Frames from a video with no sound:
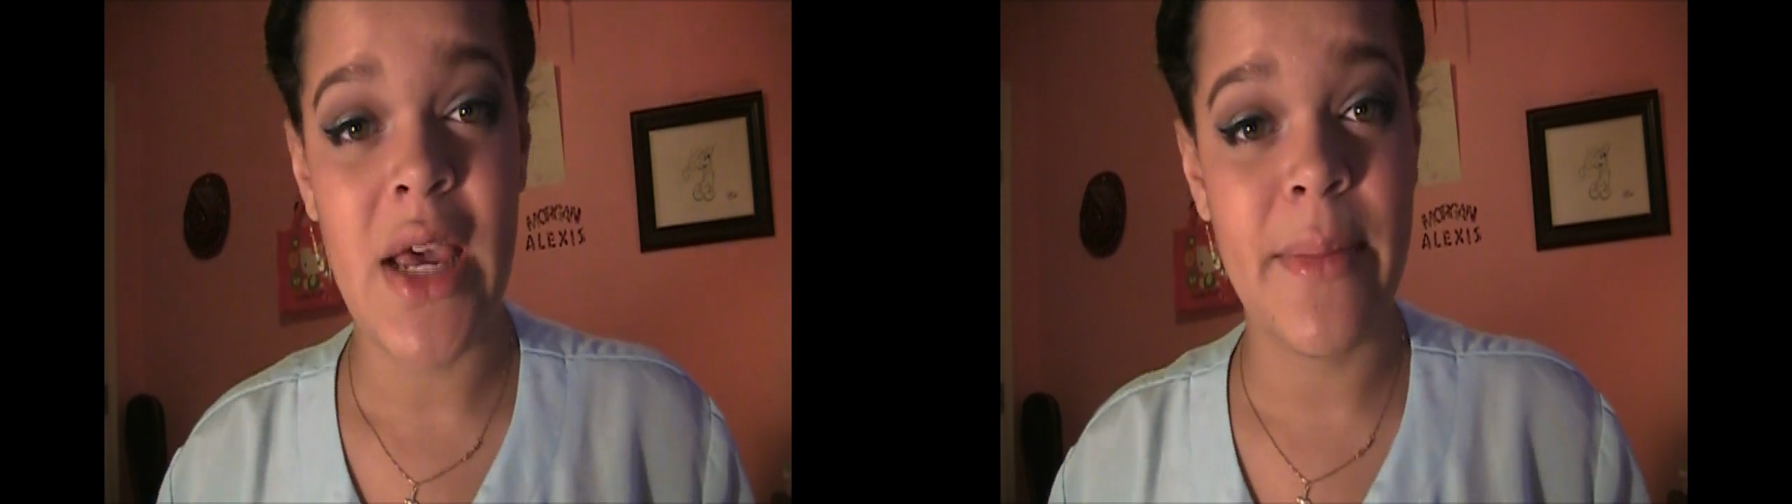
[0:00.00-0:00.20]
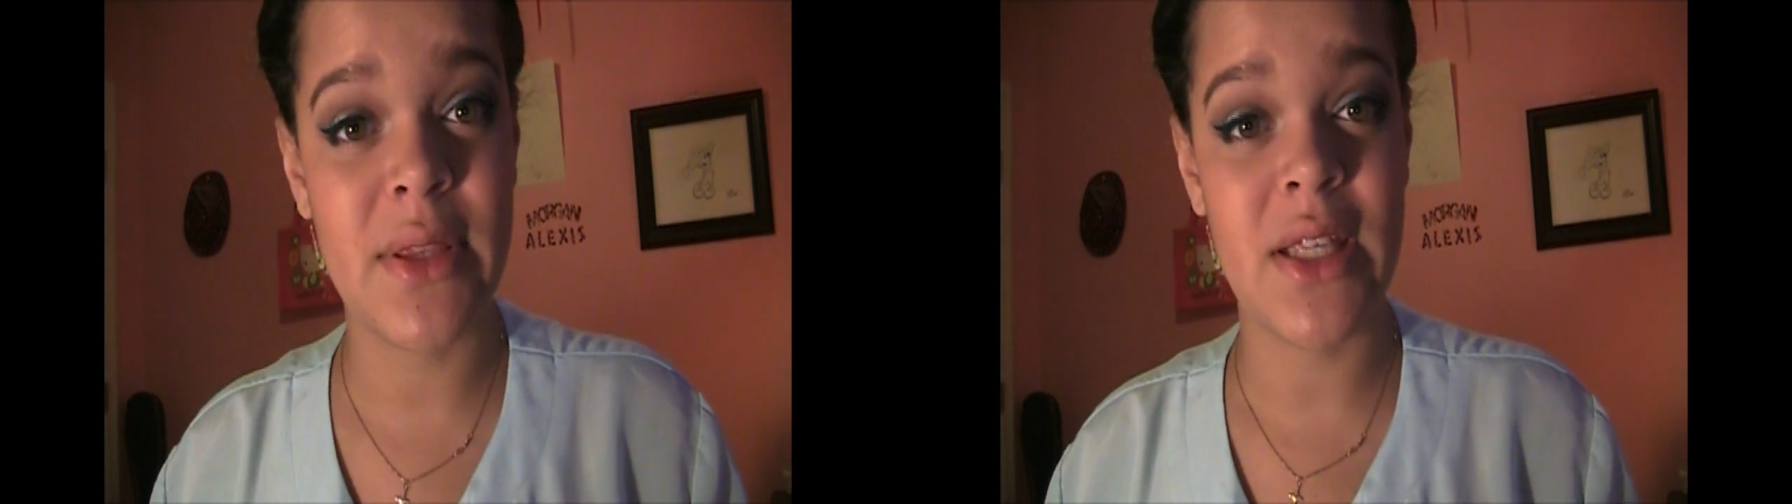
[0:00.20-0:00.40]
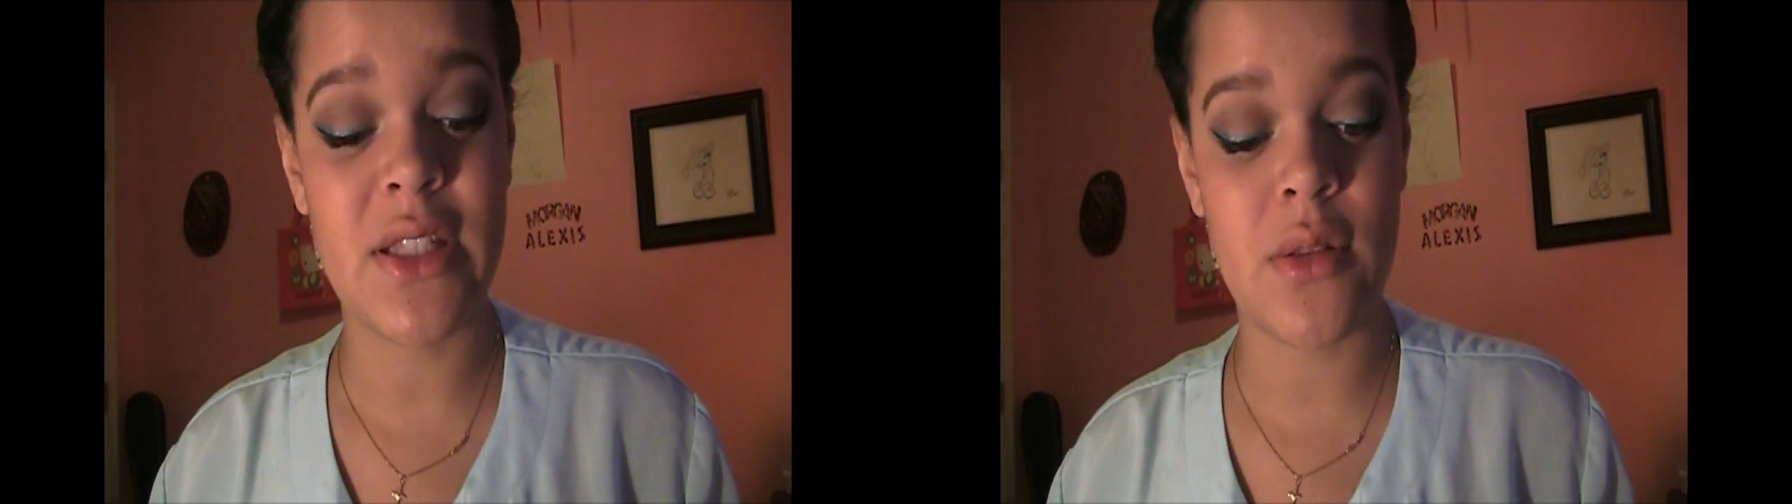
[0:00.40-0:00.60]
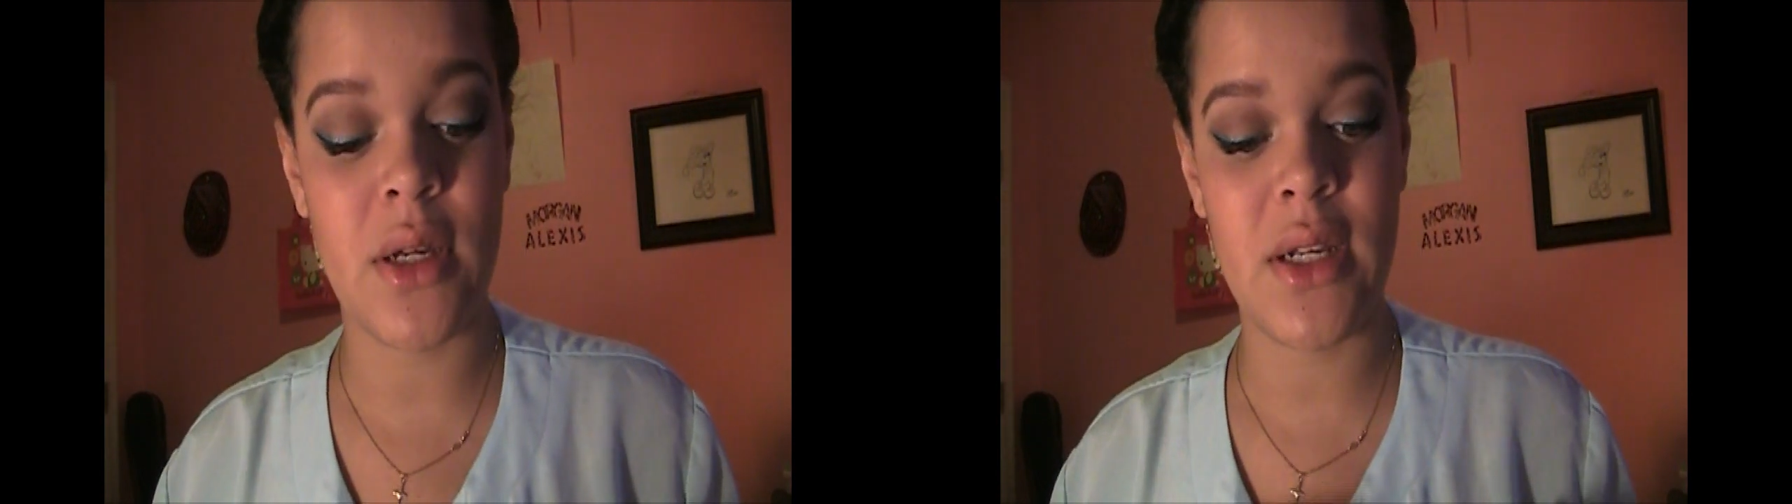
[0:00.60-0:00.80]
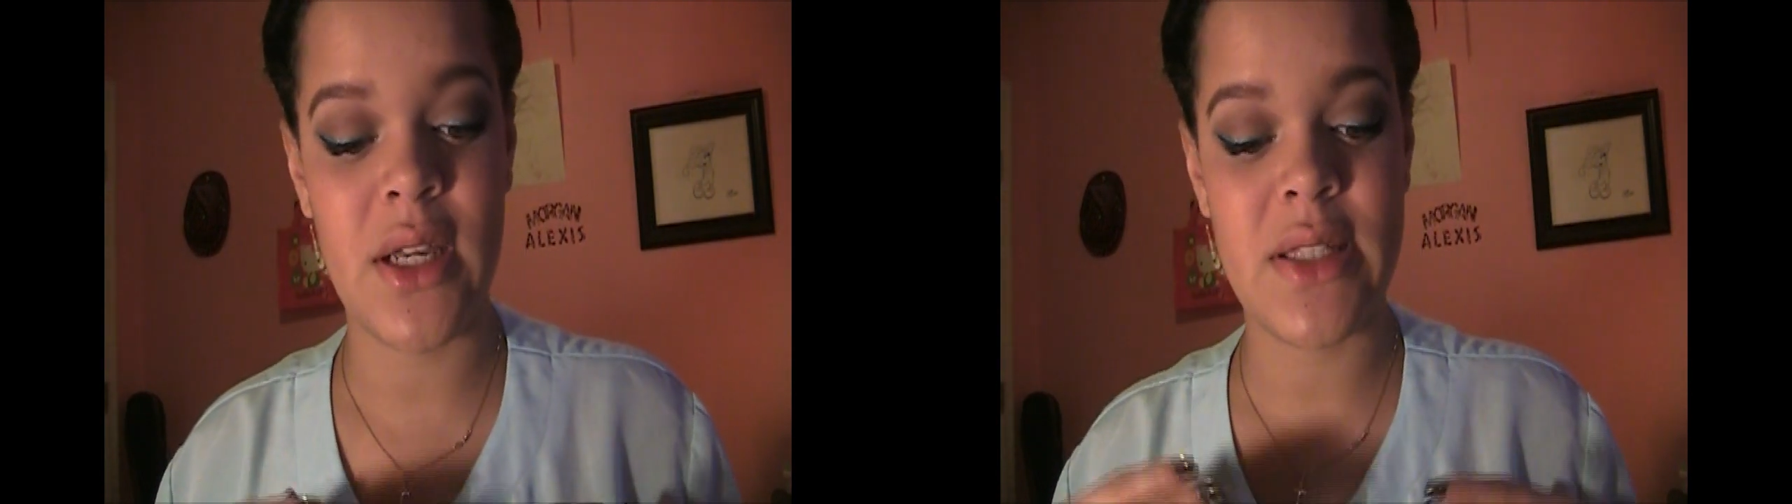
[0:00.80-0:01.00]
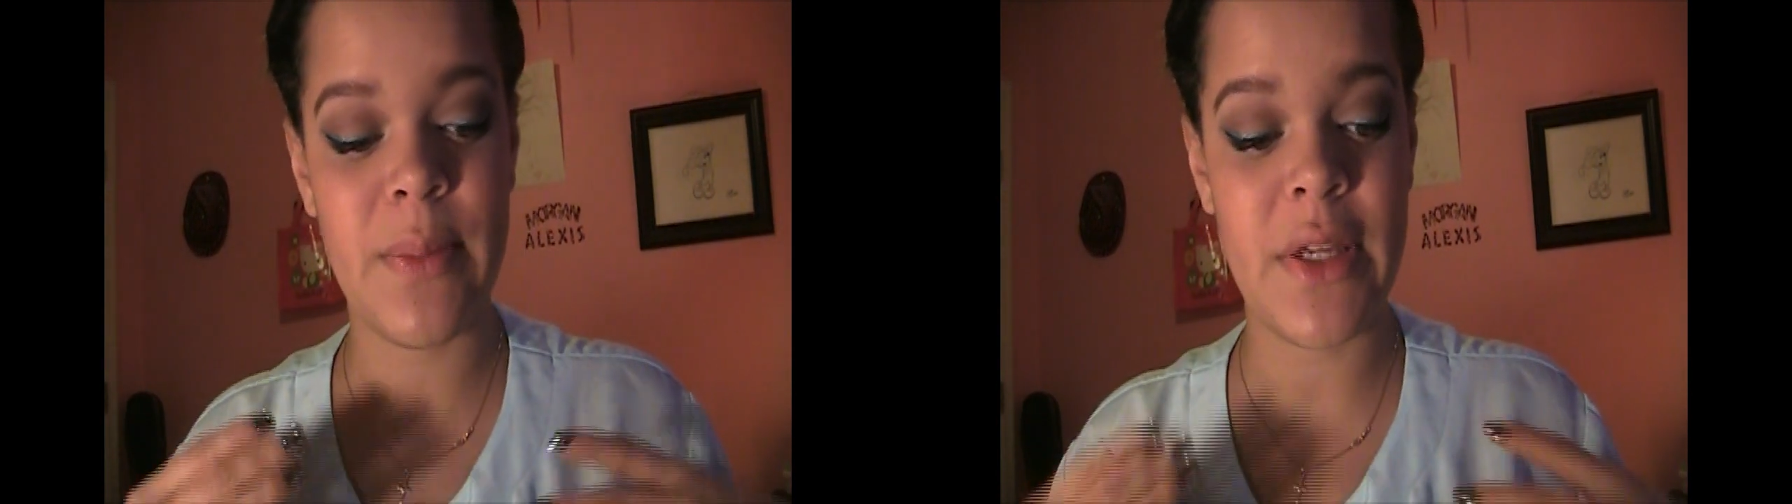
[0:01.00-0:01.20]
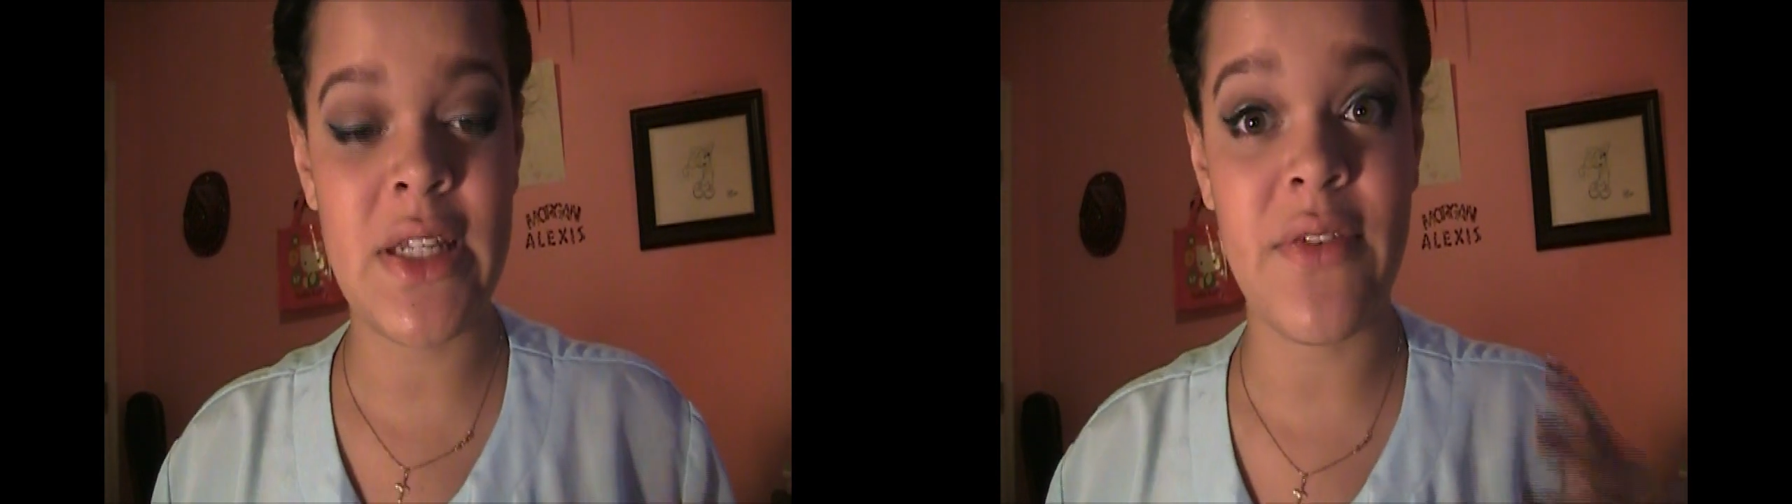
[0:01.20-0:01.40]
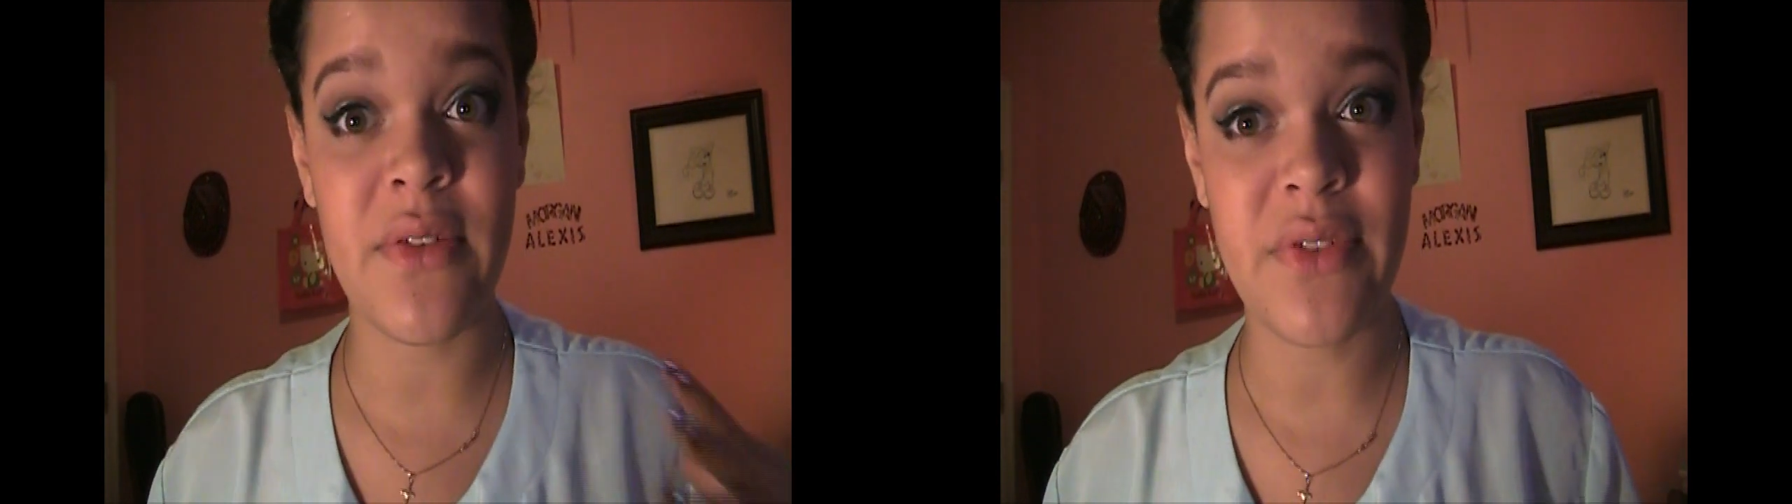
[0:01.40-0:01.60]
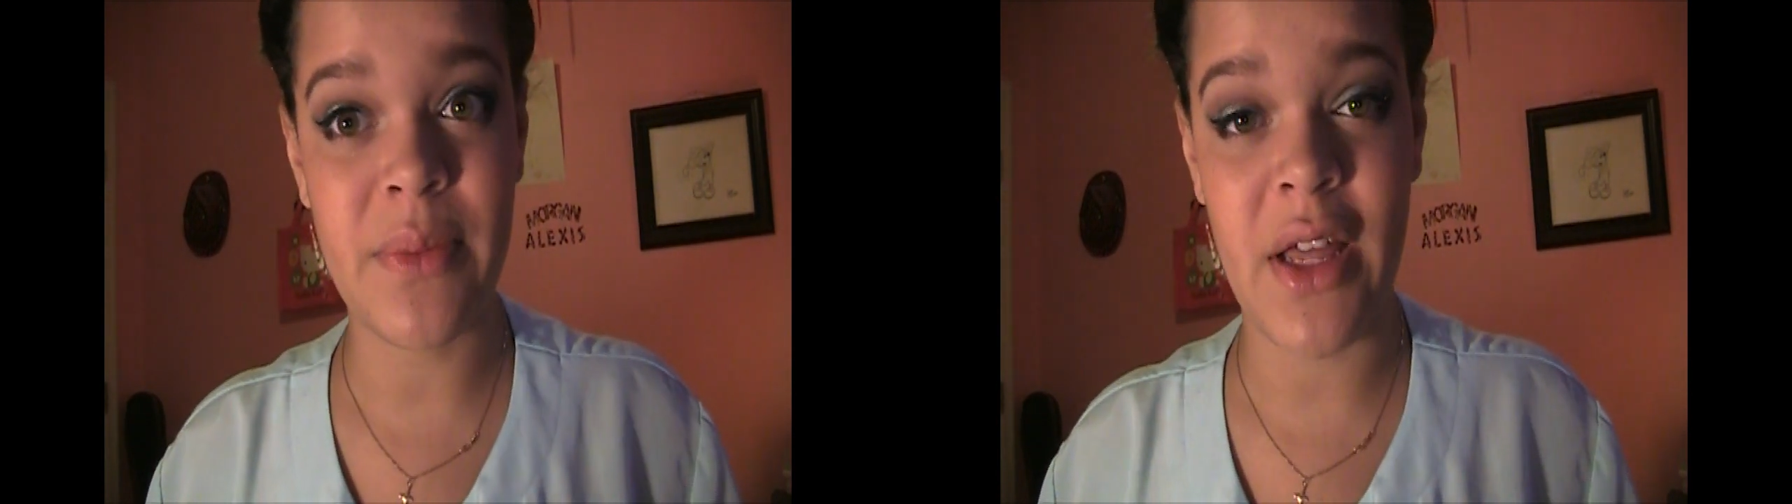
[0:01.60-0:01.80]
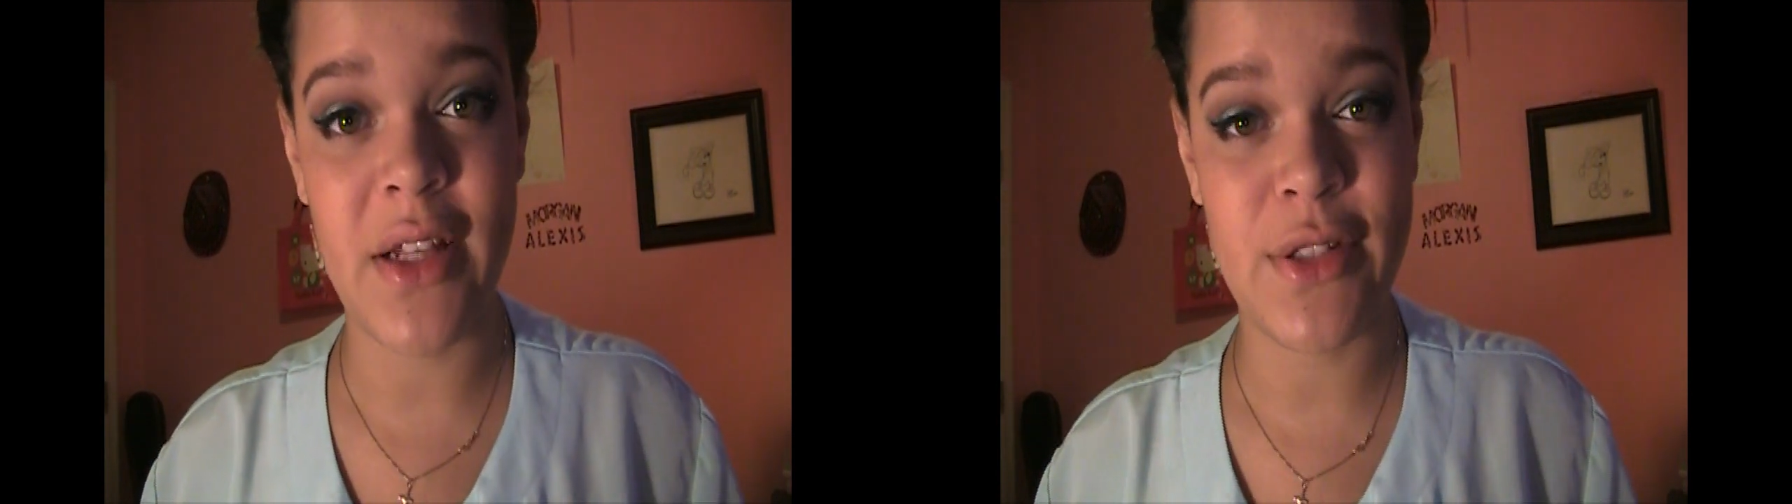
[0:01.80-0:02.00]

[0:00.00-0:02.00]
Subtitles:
but this one is a bit different from that,